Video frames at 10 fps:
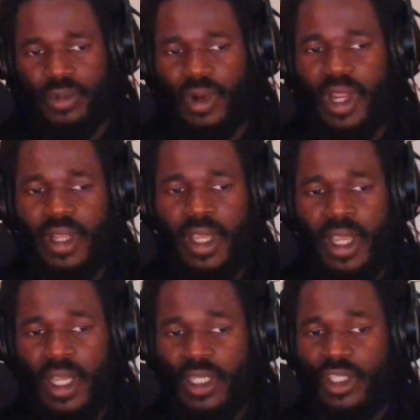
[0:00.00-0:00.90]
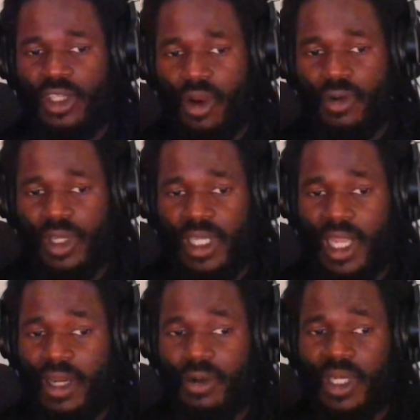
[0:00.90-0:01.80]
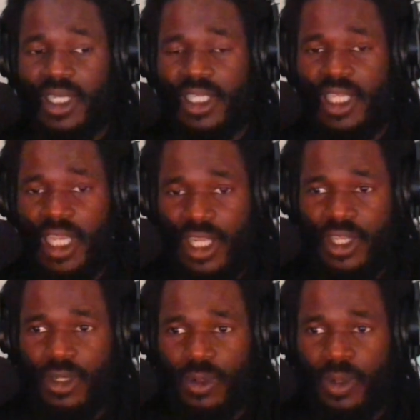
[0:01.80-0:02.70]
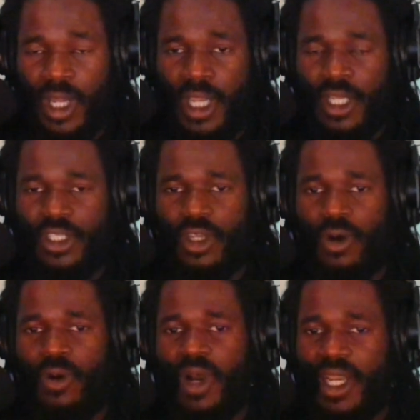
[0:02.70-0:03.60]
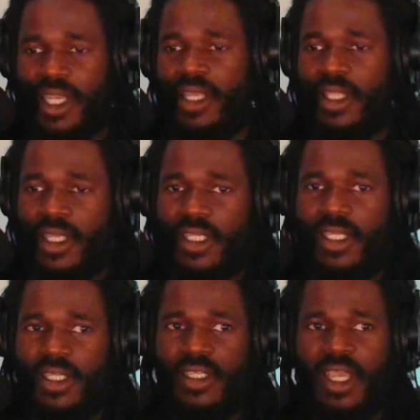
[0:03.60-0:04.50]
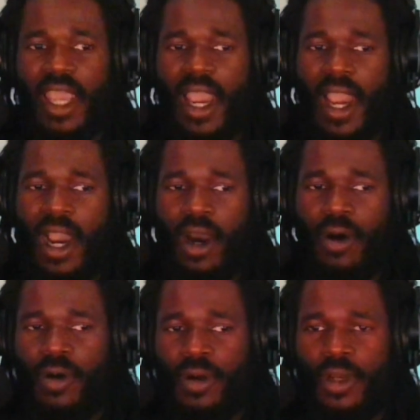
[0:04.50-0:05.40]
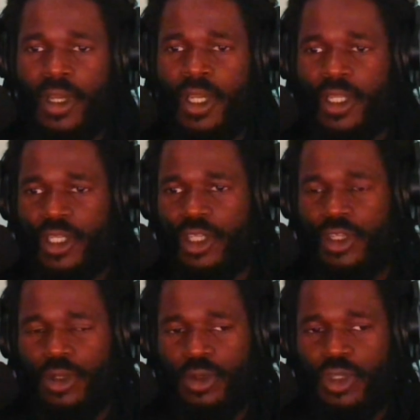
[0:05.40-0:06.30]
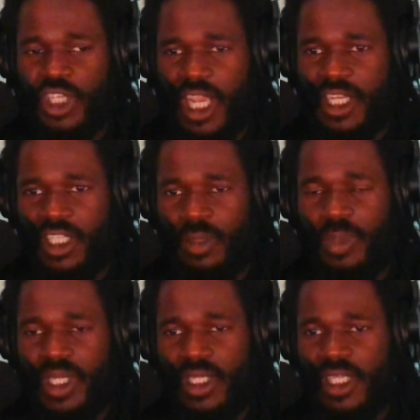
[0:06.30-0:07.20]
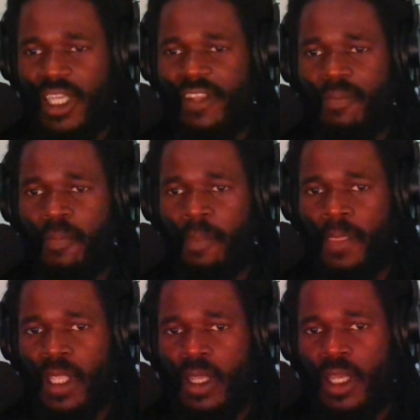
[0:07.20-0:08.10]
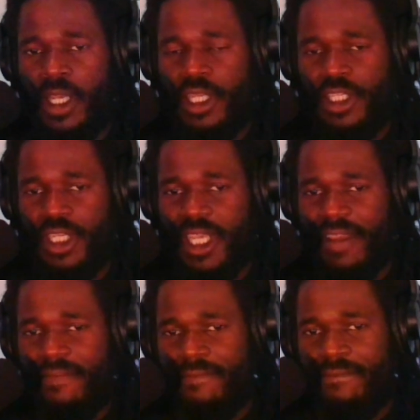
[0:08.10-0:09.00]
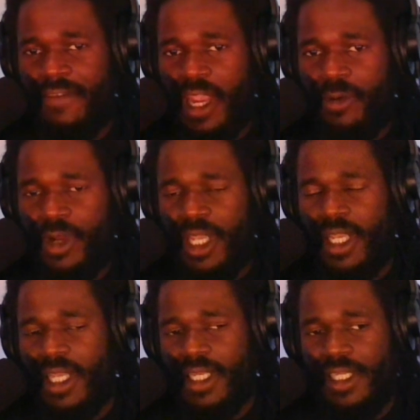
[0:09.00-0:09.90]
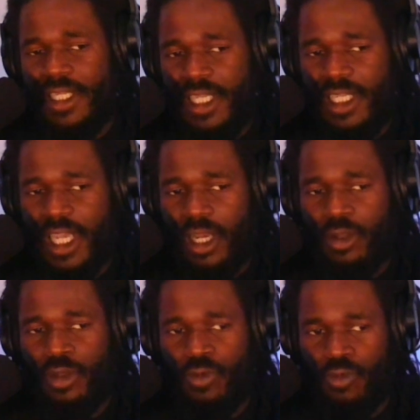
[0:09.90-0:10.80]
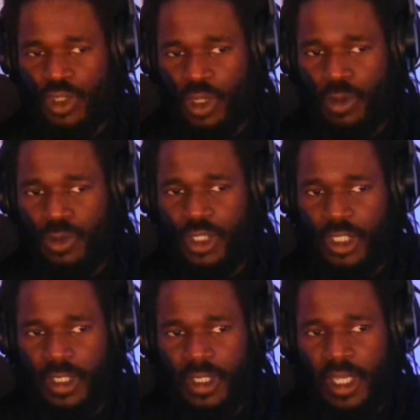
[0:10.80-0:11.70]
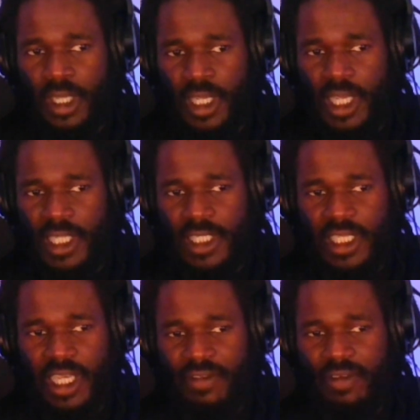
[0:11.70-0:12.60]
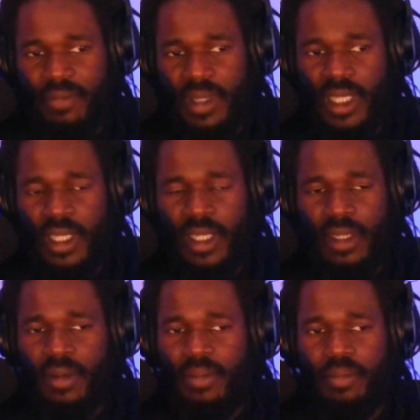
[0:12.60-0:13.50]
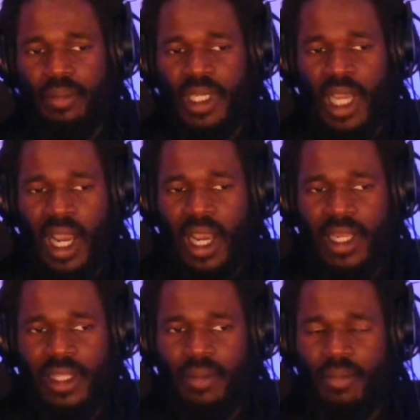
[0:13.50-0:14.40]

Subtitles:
Right? Certainly. And it'll continue. So again, this is how to use ChatGPT to get very detailed results. It's given me beyond